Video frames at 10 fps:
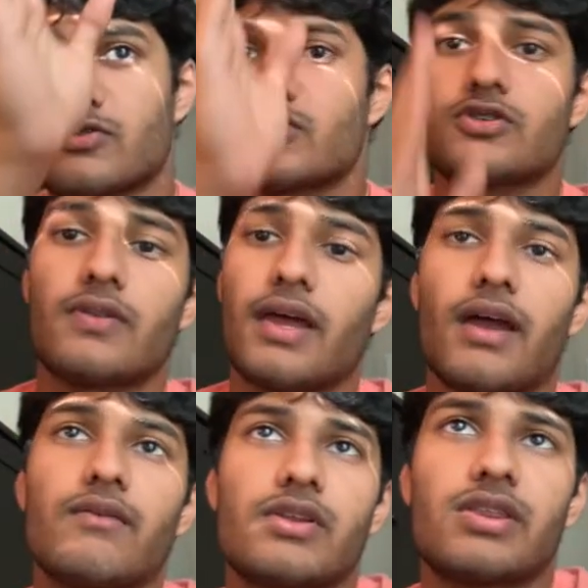just so that
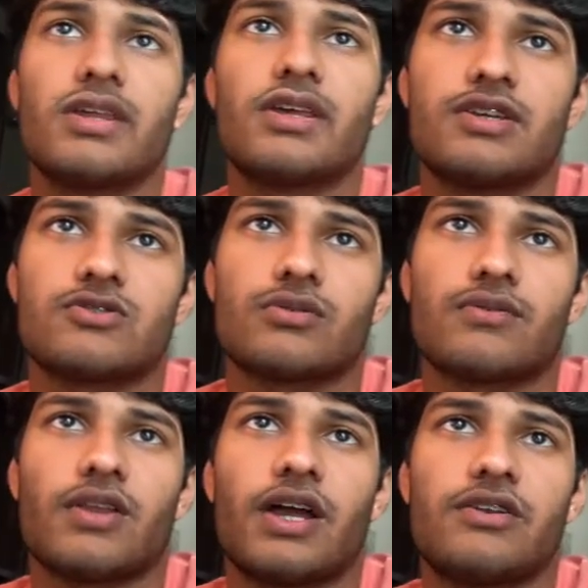everything is sort of
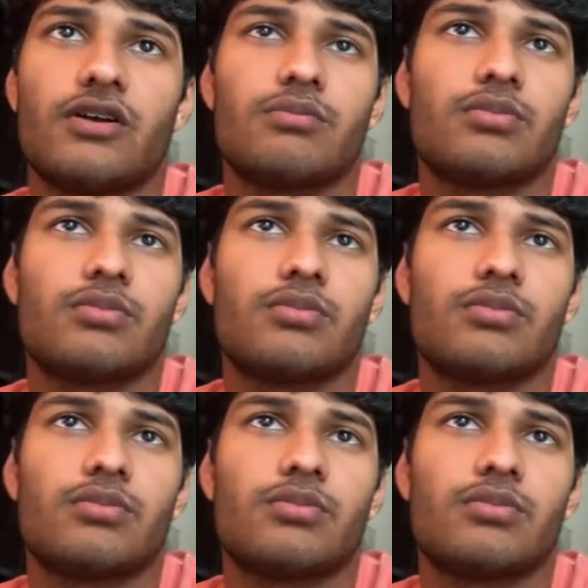lined up.